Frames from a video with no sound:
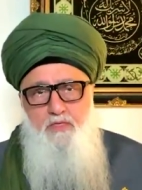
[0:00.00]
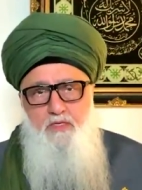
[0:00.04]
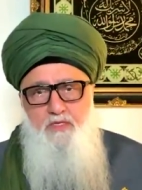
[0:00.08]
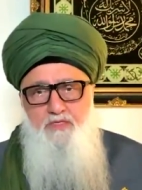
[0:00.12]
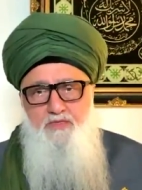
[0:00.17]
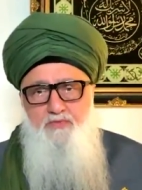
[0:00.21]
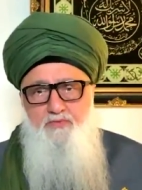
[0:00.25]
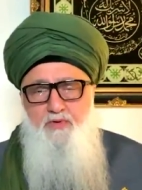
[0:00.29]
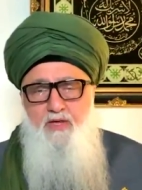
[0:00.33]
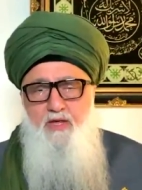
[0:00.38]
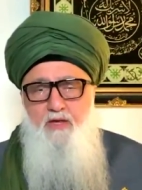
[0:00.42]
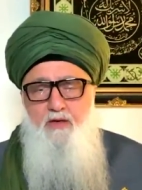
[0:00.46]

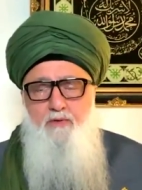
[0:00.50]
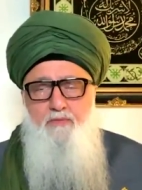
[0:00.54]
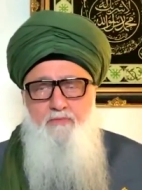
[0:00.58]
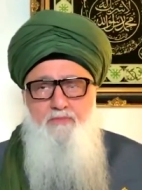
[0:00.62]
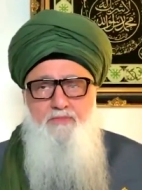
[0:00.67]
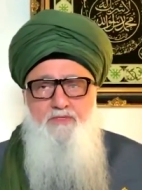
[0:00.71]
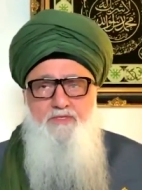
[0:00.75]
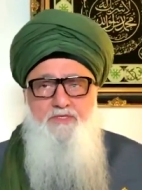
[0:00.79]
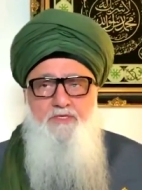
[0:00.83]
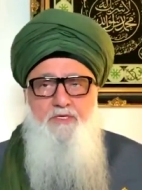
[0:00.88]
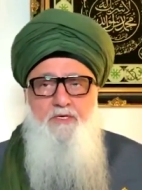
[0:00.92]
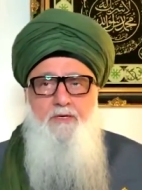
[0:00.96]
His
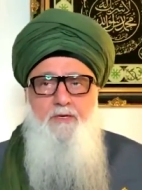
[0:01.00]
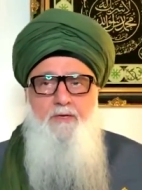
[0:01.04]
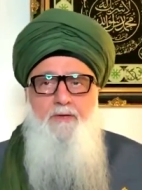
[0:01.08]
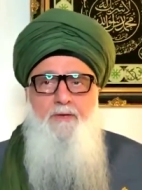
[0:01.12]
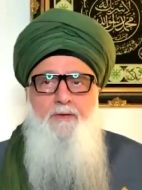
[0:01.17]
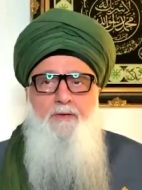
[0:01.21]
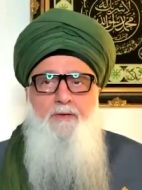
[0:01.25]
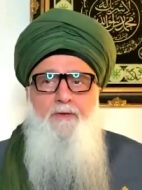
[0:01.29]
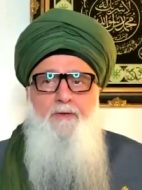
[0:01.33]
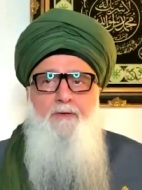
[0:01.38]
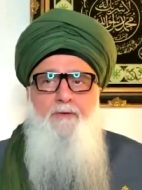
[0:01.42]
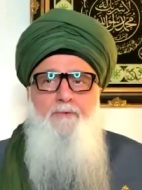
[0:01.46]
realms.
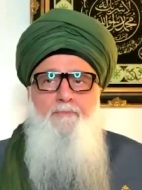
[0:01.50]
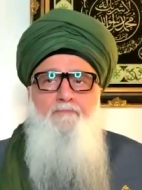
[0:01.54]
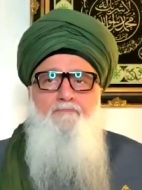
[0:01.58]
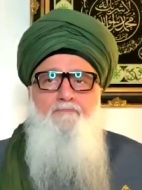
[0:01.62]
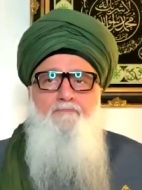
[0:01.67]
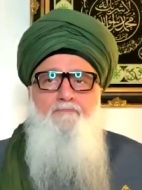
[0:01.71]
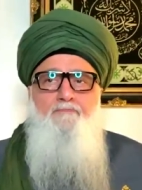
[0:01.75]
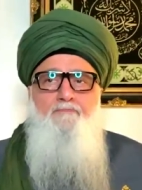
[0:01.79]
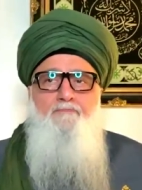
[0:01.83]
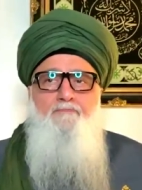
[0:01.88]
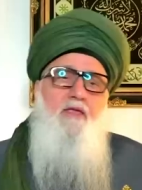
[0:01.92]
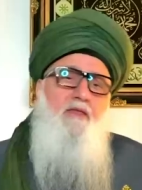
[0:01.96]

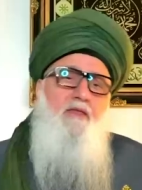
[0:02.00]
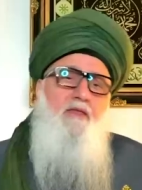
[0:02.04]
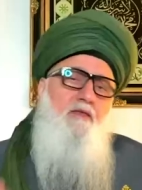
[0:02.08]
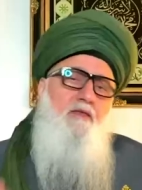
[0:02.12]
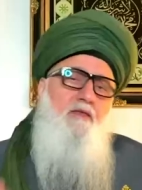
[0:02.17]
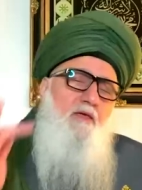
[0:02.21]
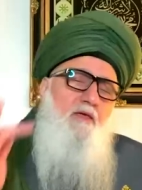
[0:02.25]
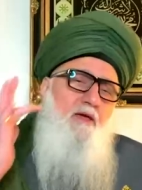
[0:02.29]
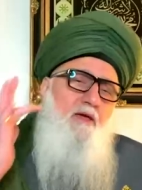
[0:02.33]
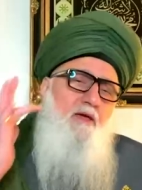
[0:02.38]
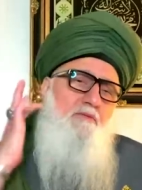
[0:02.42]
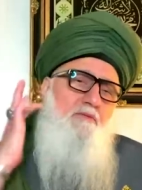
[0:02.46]

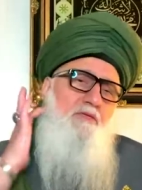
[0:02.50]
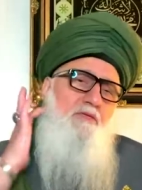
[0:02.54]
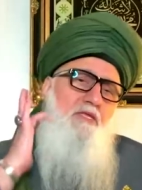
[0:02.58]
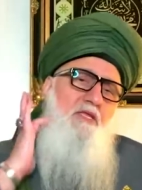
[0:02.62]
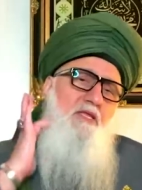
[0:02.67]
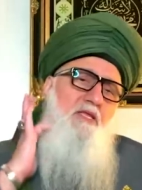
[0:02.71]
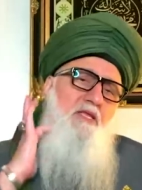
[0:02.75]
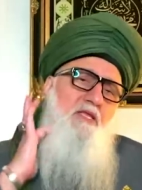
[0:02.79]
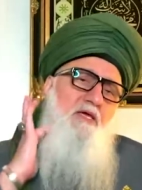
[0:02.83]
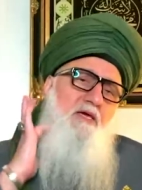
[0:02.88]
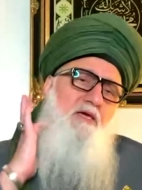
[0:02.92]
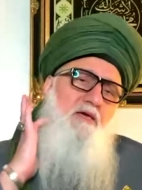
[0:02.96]
And
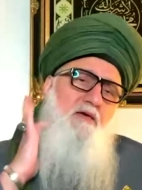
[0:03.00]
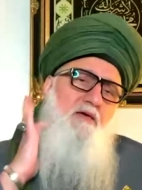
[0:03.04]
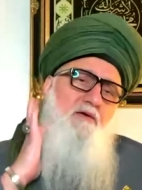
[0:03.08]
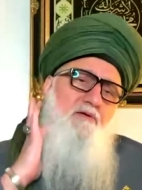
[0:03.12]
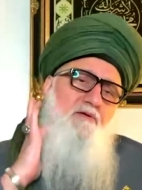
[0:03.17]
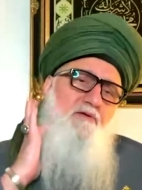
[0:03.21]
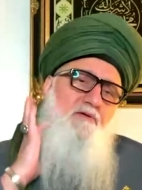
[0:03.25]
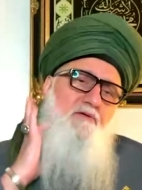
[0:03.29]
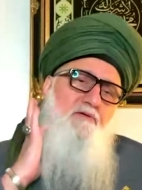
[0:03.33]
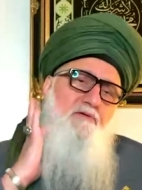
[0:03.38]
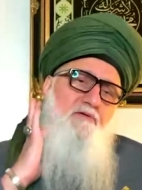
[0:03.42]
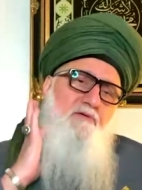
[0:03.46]

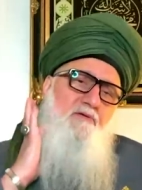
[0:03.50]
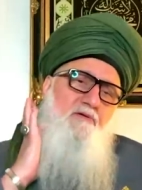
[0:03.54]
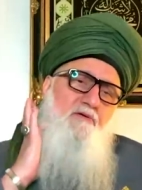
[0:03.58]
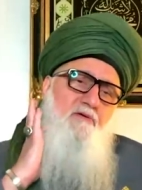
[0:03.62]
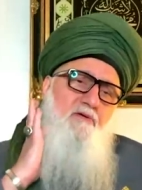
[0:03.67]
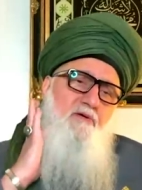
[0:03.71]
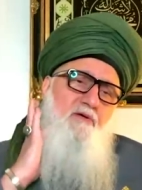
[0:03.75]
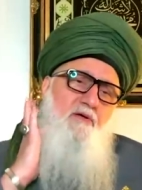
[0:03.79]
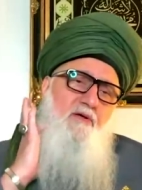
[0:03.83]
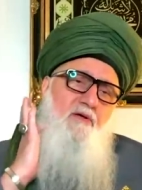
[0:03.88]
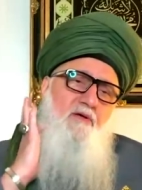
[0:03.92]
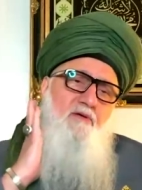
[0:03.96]
alhamdulillah
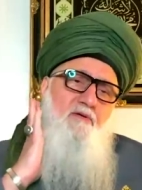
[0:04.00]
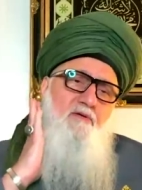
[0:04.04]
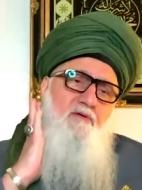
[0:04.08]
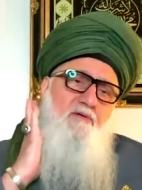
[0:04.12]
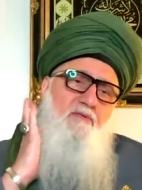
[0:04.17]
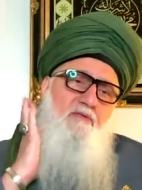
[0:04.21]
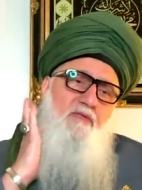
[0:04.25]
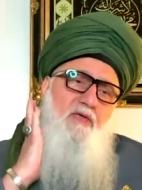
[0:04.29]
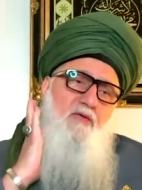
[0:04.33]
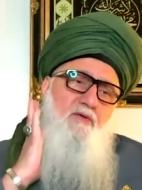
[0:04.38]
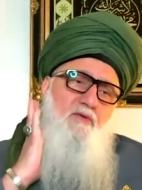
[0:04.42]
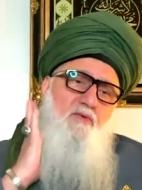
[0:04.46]

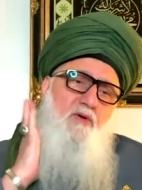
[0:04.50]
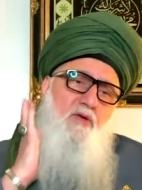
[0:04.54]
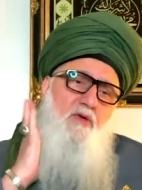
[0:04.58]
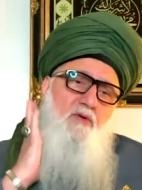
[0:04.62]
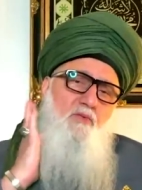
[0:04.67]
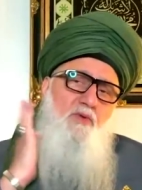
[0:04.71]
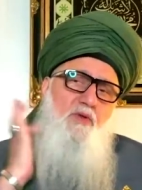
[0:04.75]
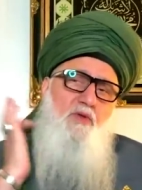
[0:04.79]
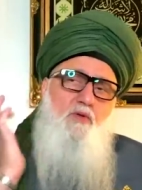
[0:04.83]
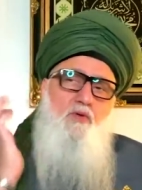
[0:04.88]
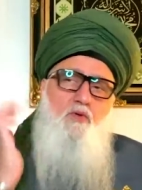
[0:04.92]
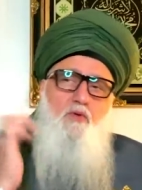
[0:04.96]
that
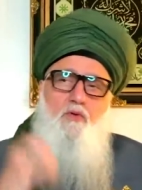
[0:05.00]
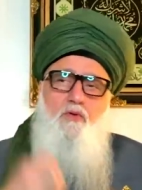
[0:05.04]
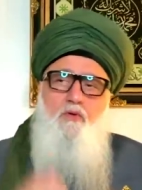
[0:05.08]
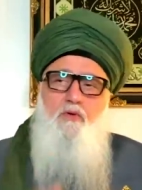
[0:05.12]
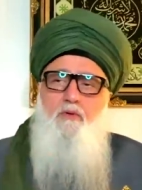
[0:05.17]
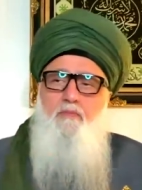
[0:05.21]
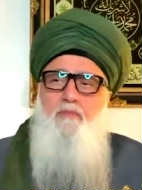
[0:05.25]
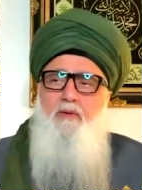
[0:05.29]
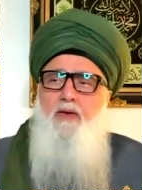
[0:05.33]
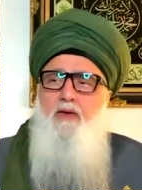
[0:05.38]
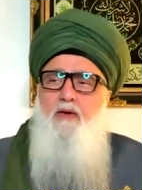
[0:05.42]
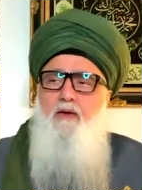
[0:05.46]
what we
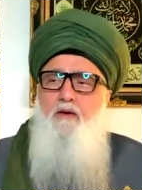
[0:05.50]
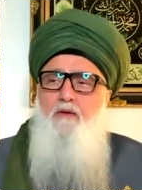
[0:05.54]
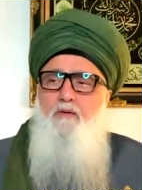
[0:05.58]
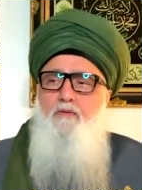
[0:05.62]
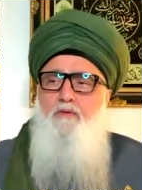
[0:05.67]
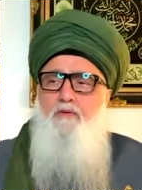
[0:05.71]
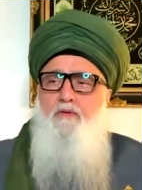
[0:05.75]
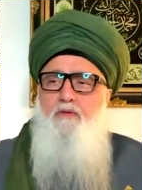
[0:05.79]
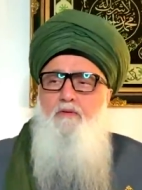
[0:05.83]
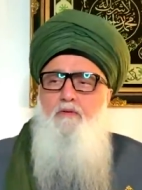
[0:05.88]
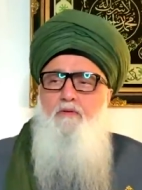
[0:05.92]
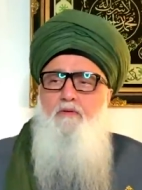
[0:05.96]
talked
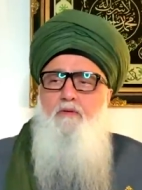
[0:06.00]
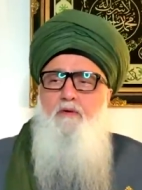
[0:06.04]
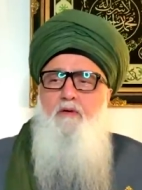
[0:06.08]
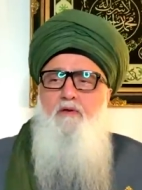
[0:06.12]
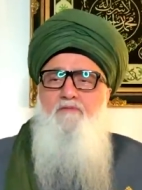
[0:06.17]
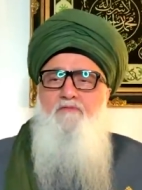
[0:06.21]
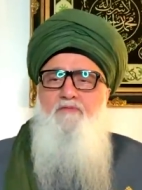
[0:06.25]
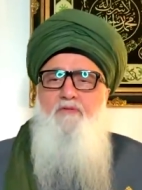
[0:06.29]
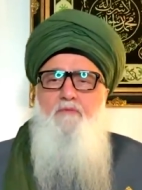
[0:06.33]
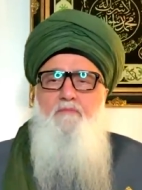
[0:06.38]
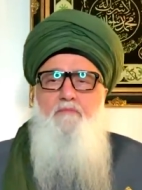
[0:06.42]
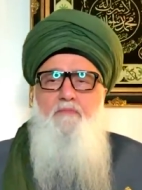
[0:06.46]
about
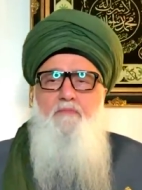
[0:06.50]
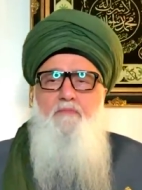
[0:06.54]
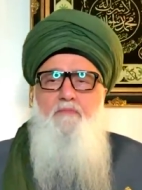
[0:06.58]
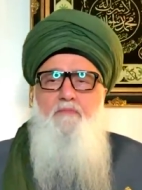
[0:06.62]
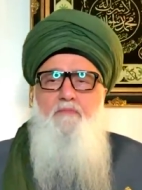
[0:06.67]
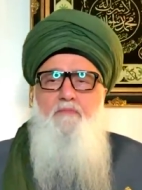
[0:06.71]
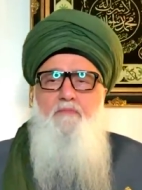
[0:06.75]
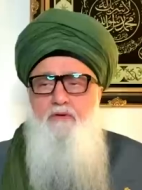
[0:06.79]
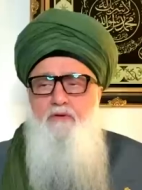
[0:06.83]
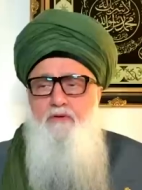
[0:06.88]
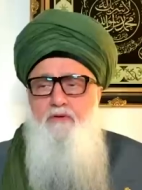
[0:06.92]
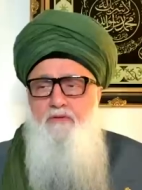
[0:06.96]
of the
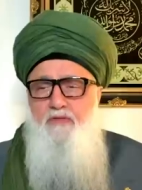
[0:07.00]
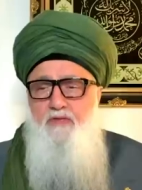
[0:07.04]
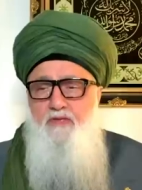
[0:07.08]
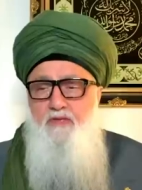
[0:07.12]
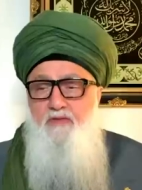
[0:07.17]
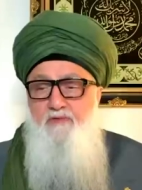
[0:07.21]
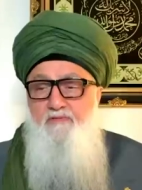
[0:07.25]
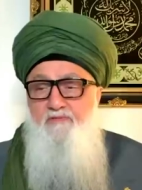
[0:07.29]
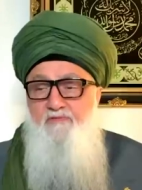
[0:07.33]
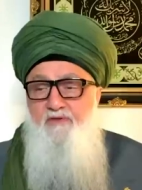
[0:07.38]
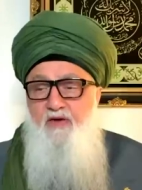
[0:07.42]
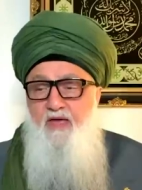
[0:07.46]
mirror, the
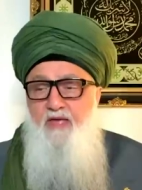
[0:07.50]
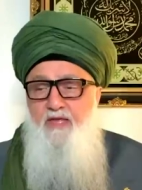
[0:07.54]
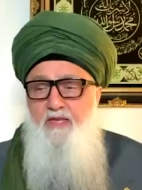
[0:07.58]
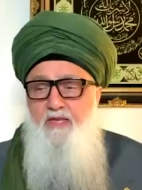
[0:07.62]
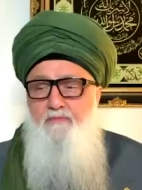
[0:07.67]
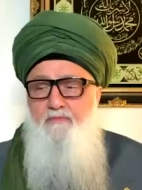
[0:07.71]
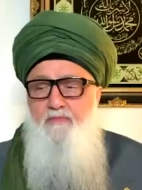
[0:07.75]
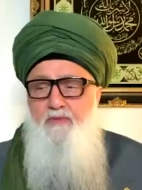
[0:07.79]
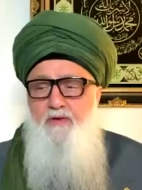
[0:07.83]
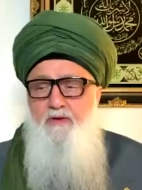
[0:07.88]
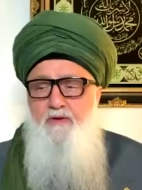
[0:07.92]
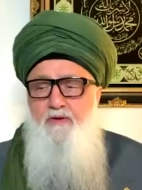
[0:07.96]

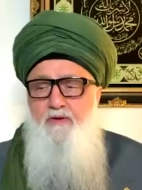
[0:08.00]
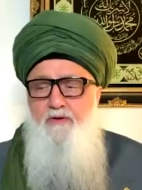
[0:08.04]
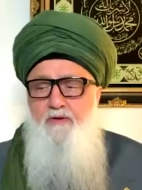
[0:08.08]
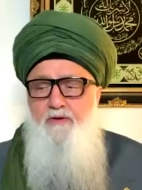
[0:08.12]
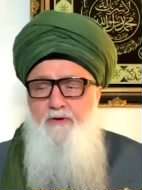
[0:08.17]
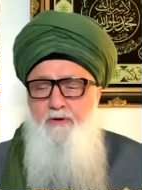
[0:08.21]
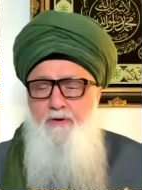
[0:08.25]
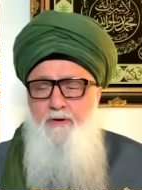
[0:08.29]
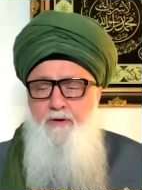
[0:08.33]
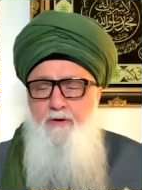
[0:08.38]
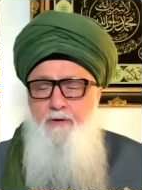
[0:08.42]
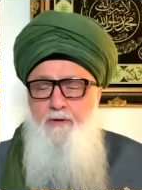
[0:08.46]
divine
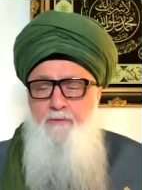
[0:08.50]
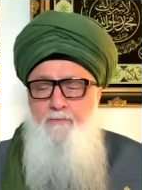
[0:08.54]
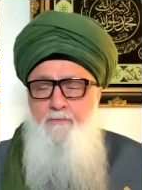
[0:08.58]
mirror,